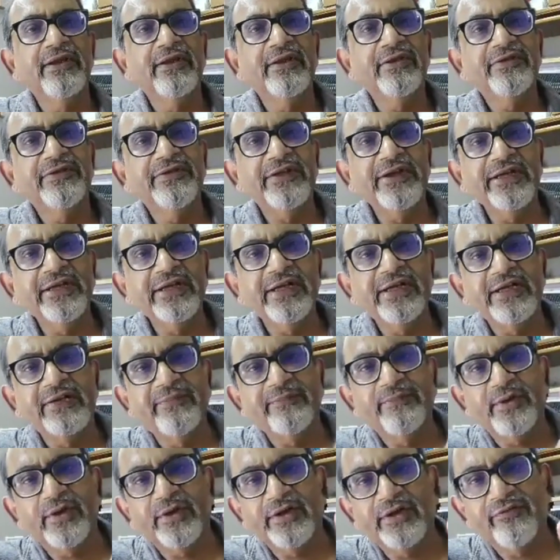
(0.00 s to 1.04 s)
single
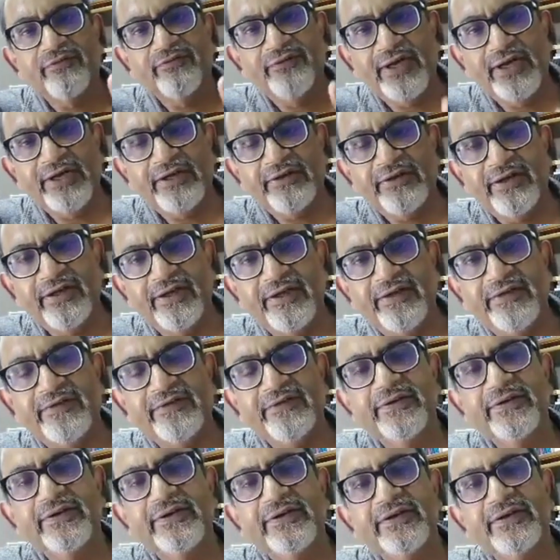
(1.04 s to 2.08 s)
important fact is
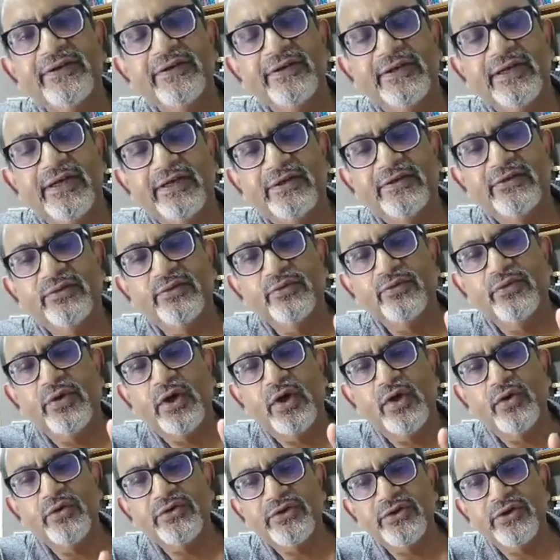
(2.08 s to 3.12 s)
that
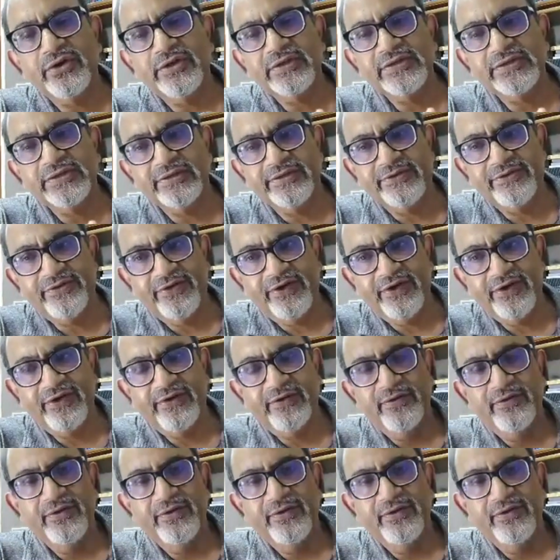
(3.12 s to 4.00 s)
throughout your surgery,